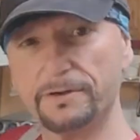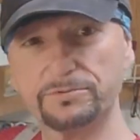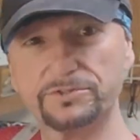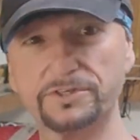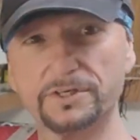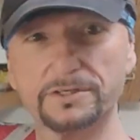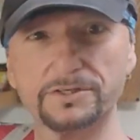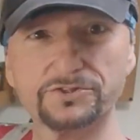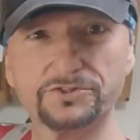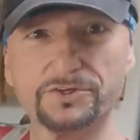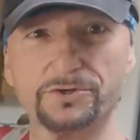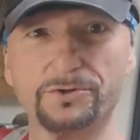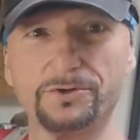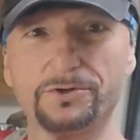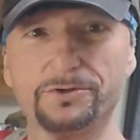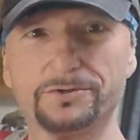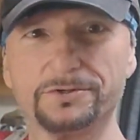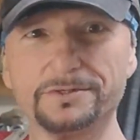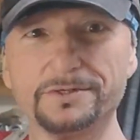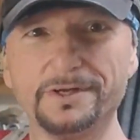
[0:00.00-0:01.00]
I'm still at
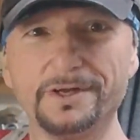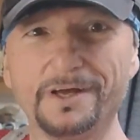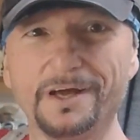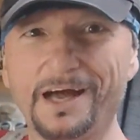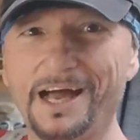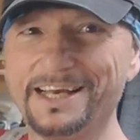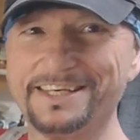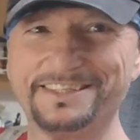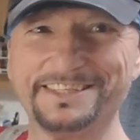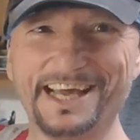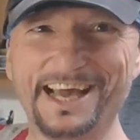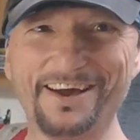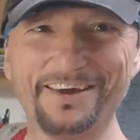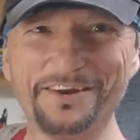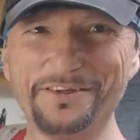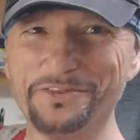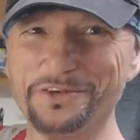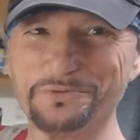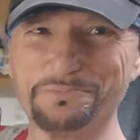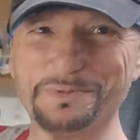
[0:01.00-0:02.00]
zero. I doubt
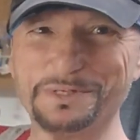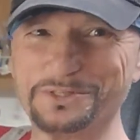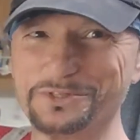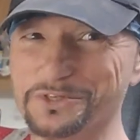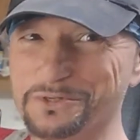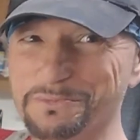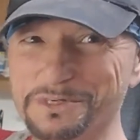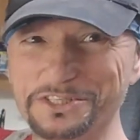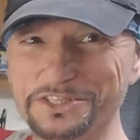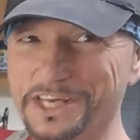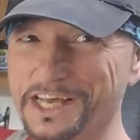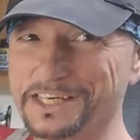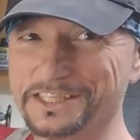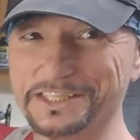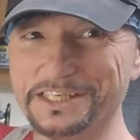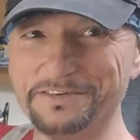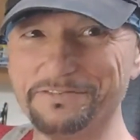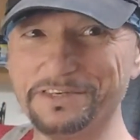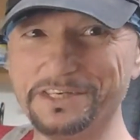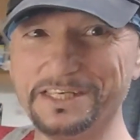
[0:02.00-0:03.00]
it. There's been so much
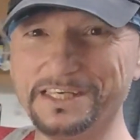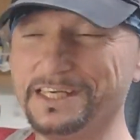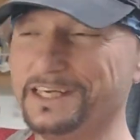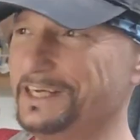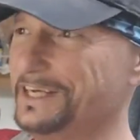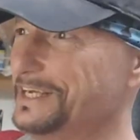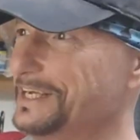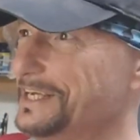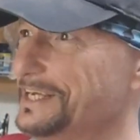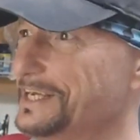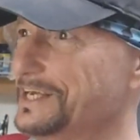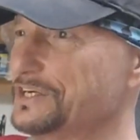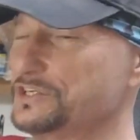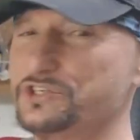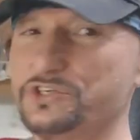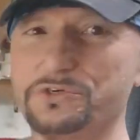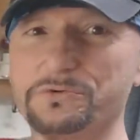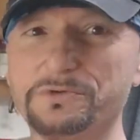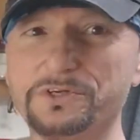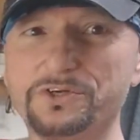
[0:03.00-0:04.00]
activity, because
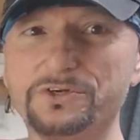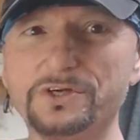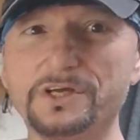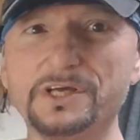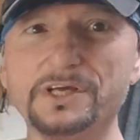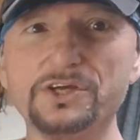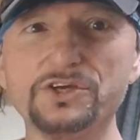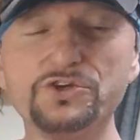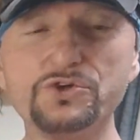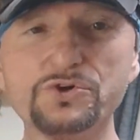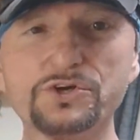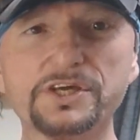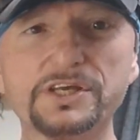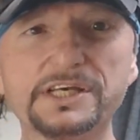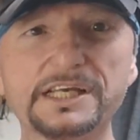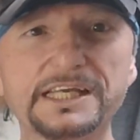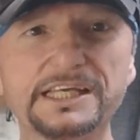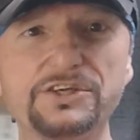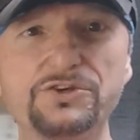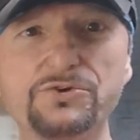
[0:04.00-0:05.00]
you
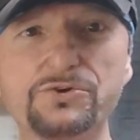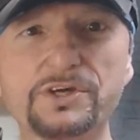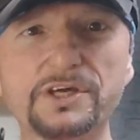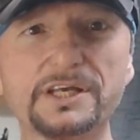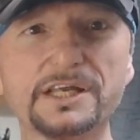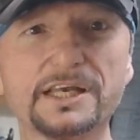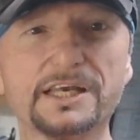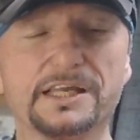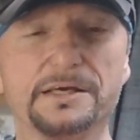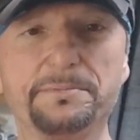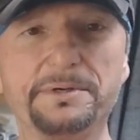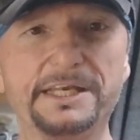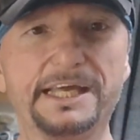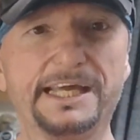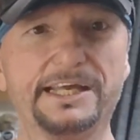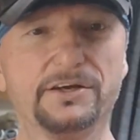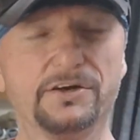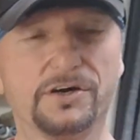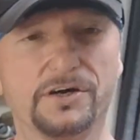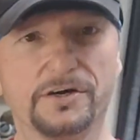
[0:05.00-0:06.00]
can
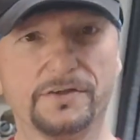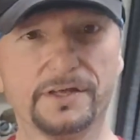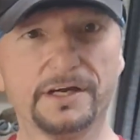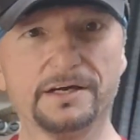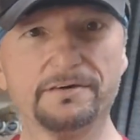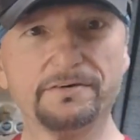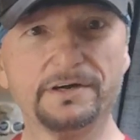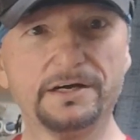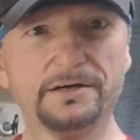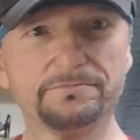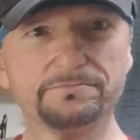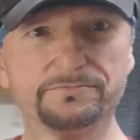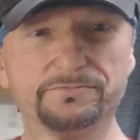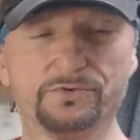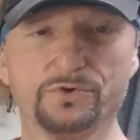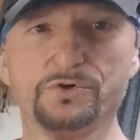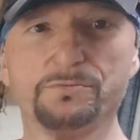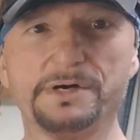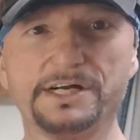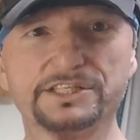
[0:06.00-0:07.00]
eliminate all the
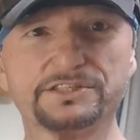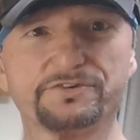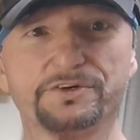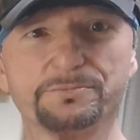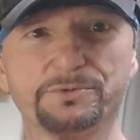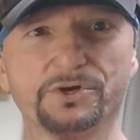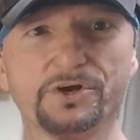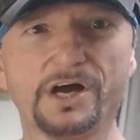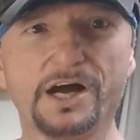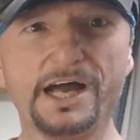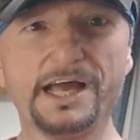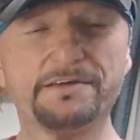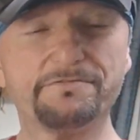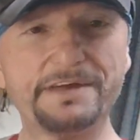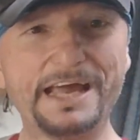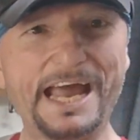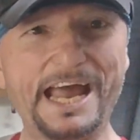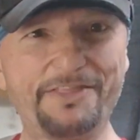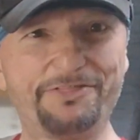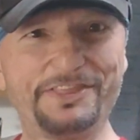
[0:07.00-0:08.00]
Varroa mites from your hive
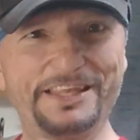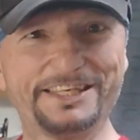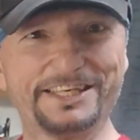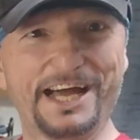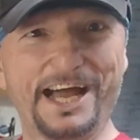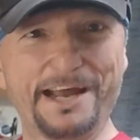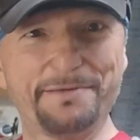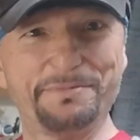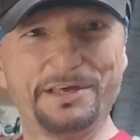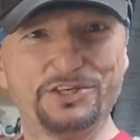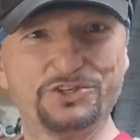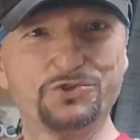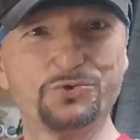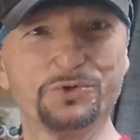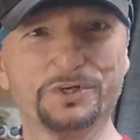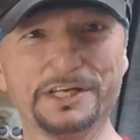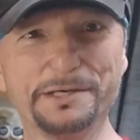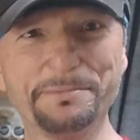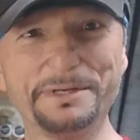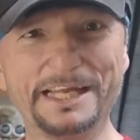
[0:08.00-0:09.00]
at the time that
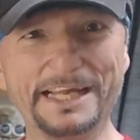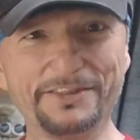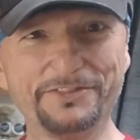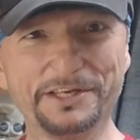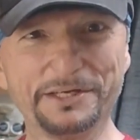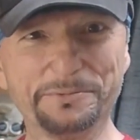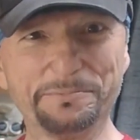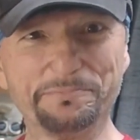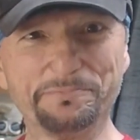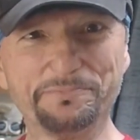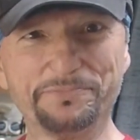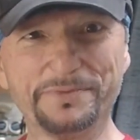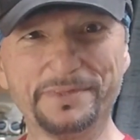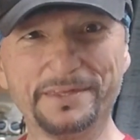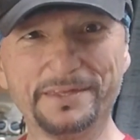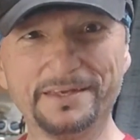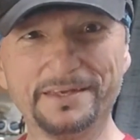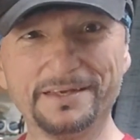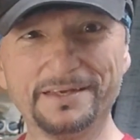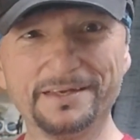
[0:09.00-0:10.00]
you eliminate them.
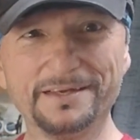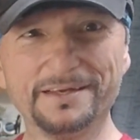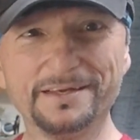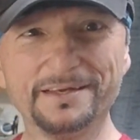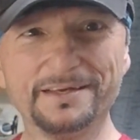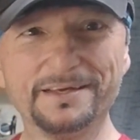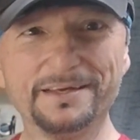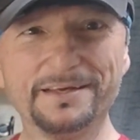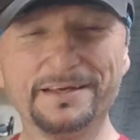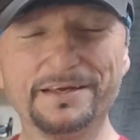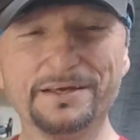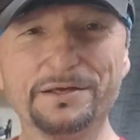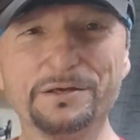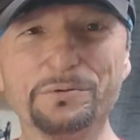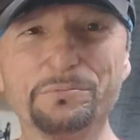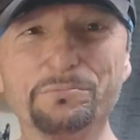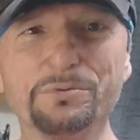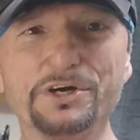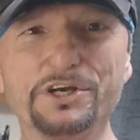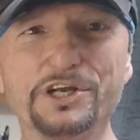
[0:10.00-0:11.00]

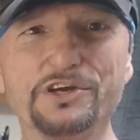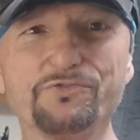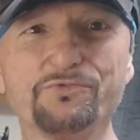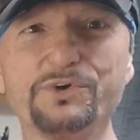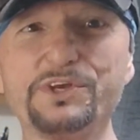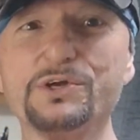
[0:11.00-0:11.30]
But if